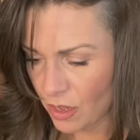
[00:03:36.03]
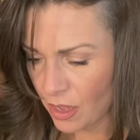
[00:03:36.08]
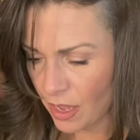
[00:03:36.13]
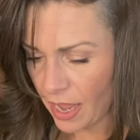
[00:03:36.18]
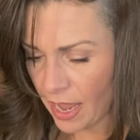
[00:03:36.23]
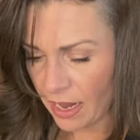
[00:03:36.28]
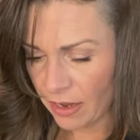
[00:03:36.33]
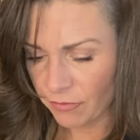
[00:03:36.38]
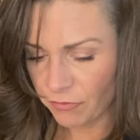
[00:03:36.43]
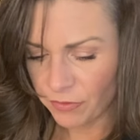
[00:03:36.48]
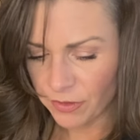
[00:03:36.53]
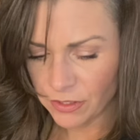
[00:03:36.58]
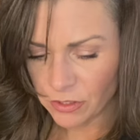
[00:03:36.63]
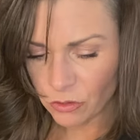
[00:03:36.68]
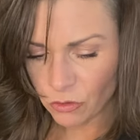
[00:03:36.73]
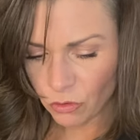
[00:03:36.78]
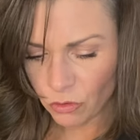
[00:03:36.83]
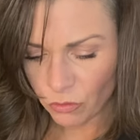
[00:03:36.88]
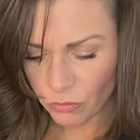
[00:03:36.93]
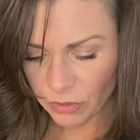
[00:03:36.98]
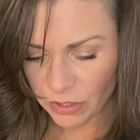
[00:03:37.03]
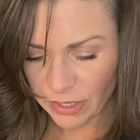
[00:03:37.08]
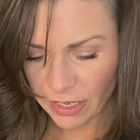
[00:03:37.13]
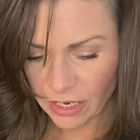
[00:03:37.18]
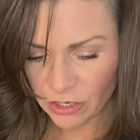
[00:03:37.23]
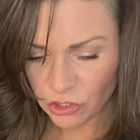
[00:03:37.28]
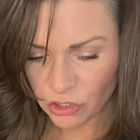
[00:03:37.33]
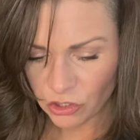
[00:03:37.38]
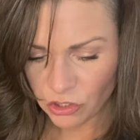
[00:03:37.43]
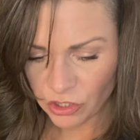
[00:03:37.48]
had a physical
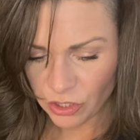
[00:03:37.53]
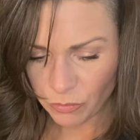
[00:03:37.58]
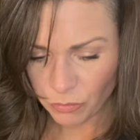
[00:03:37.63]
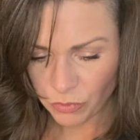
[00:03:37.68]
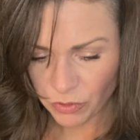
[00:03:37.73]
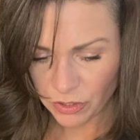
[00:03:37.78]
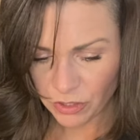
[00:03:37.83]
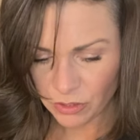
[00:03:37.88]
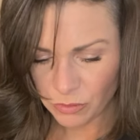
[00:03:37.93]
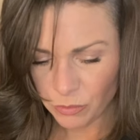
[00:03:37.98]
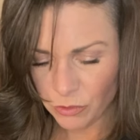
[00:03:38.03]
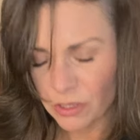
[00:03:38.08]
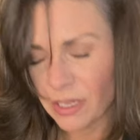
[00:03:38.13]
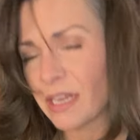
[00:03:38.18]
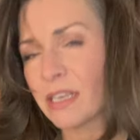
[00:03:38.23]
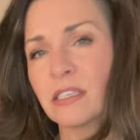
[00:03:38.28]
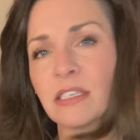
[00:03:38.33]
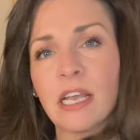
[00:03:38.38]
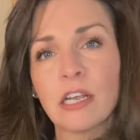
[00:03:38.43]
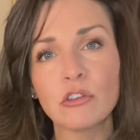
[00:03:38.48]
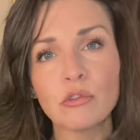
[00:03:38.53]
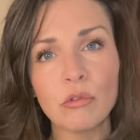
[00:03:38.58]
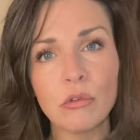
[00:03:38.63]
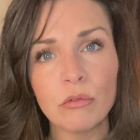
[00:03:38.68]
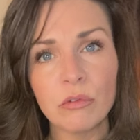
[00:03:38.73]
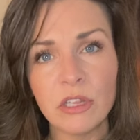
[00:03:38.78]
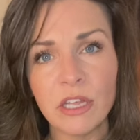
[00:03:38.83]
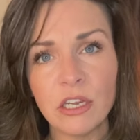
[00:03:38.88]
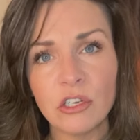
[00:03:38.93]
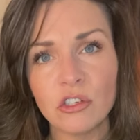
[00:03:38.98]
relationship with this, like a sexual
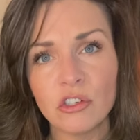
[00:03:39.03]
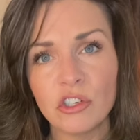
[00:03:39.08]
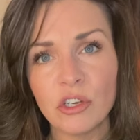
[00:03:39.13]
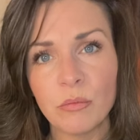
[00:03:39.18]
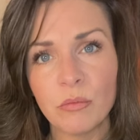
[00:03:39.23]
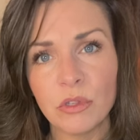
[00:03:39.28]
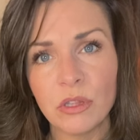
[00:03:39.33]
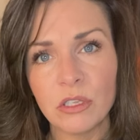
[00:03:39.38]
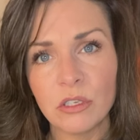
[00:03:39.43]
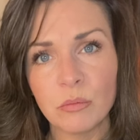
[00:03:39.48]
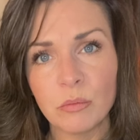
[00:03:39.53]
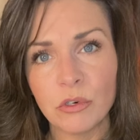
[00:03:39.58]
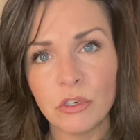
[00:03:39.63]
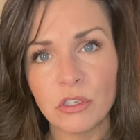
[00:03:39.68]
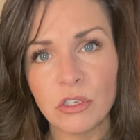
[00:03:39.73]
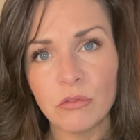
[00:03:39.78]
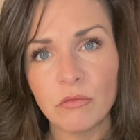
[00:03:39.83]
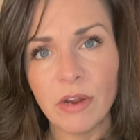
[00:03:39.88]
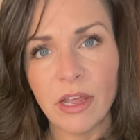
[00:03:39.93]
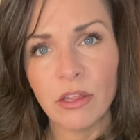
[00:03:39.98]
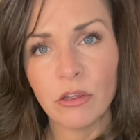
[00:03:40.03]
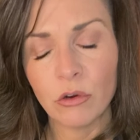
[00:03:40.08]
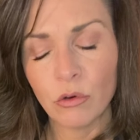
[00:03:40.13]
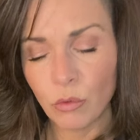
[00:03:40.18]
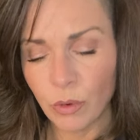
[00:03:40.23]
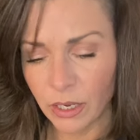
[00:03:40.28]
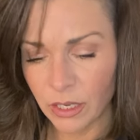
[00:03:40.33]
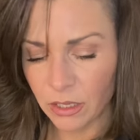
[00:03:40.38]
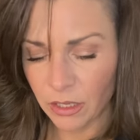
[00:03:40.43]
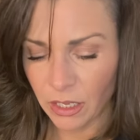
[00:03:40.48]
relationship with this person rather
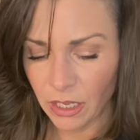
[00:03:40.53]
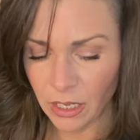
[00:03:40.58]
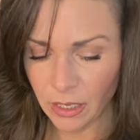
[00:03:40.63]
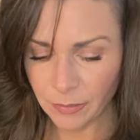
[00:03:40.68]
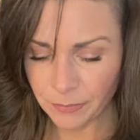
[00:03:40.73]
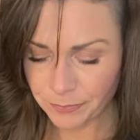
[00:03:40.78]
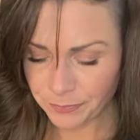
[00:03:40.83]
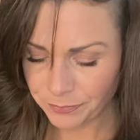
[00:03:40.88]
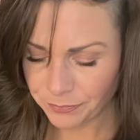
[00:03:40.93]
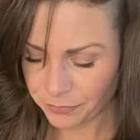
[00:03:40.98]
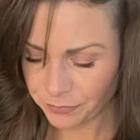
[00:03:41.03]
quickly.